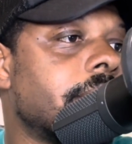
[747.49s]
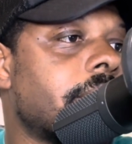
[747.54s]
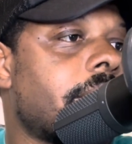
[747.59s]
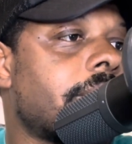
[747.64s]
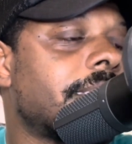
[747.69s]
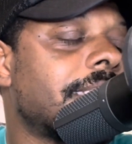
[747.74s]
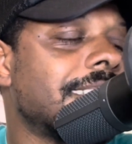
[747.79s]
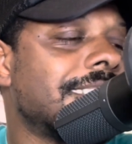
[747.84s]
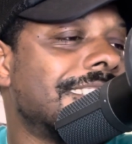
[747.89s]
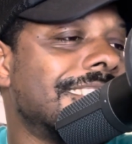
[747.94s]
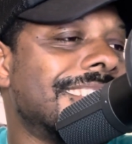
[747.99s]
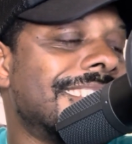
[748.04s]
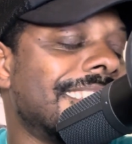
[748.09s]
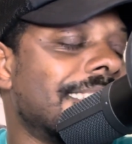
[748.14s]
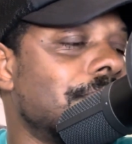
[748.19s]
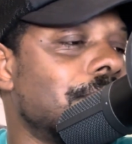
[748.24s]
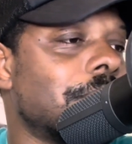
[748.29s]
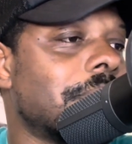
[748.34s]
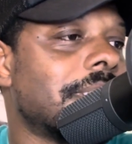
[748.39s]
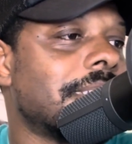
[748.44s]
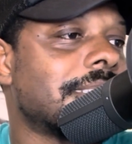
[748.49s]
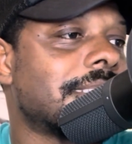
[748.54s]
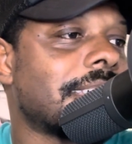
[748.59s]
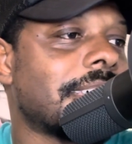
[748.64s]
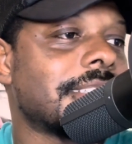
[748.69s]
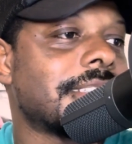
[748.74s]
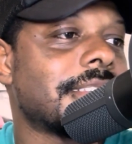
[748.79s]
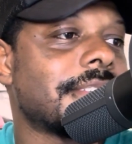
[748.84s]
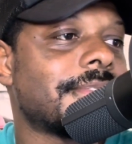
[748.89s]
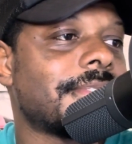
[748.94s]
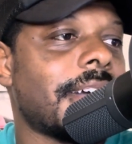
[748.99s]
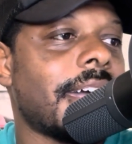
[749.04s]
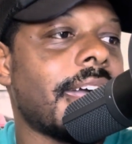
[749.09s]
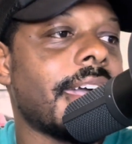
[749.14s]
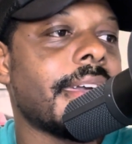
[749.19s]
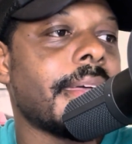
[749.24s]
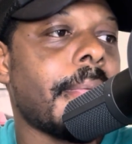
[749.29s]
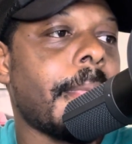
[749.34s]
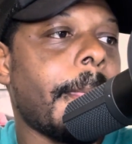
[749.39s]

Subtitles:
I think she didn't want to testify